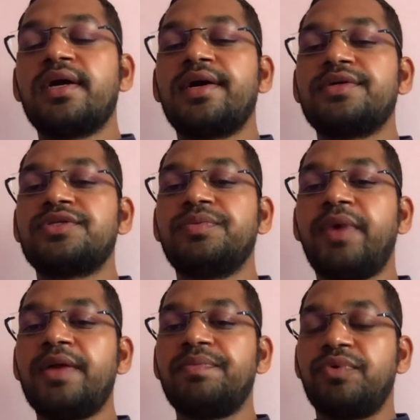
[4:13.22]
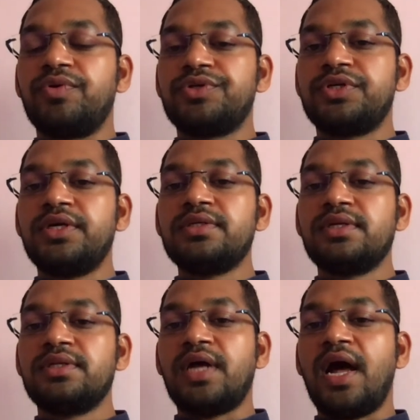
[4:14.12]
supine posture.
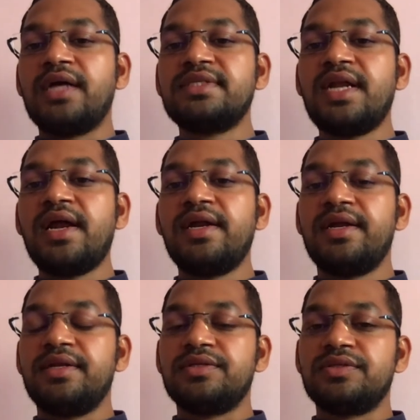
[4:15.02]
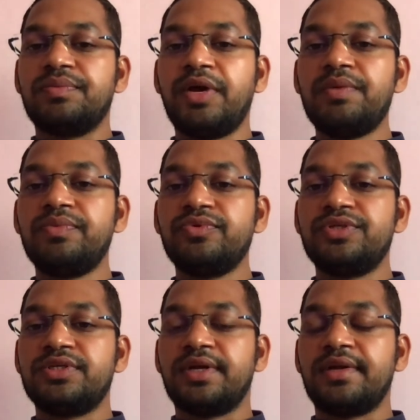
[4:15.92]
The asana done in supine
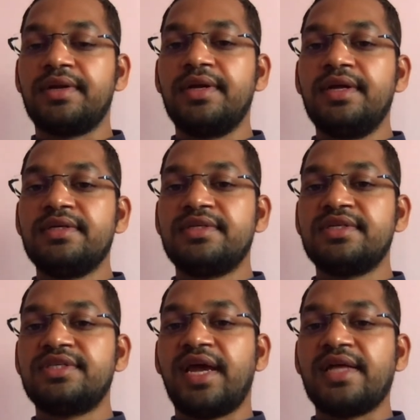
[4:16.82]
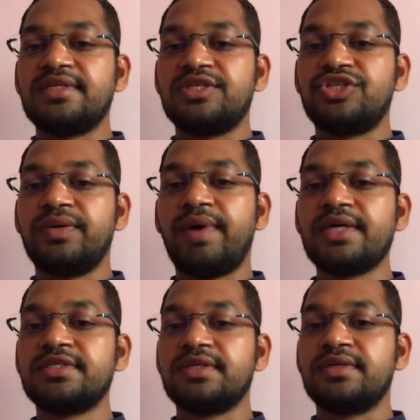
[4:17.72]
position such as
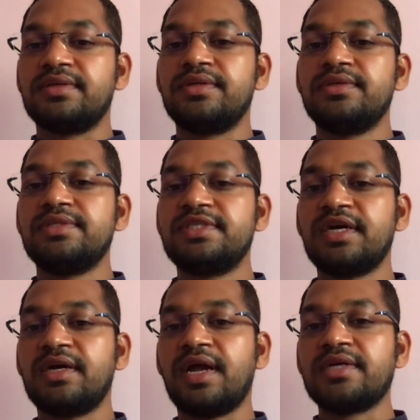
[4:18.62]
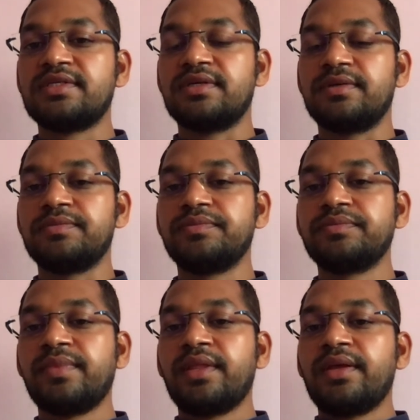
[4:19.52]
Shavasana, Chakrasana.
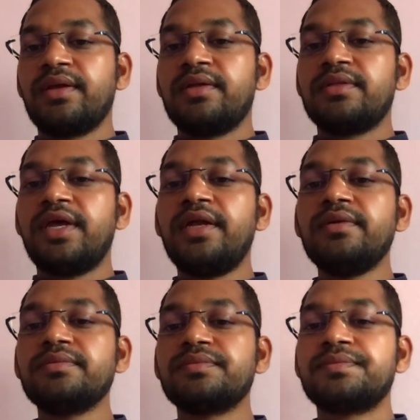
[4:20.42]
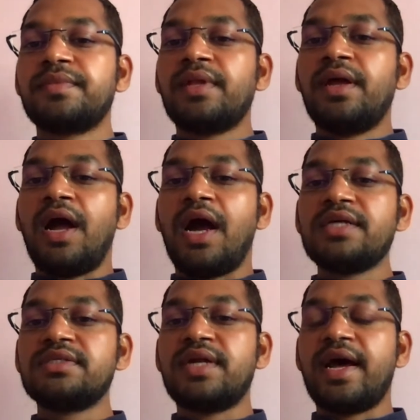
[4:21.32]
Then
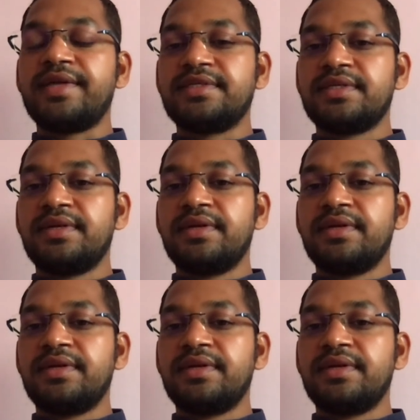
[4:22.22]
asanas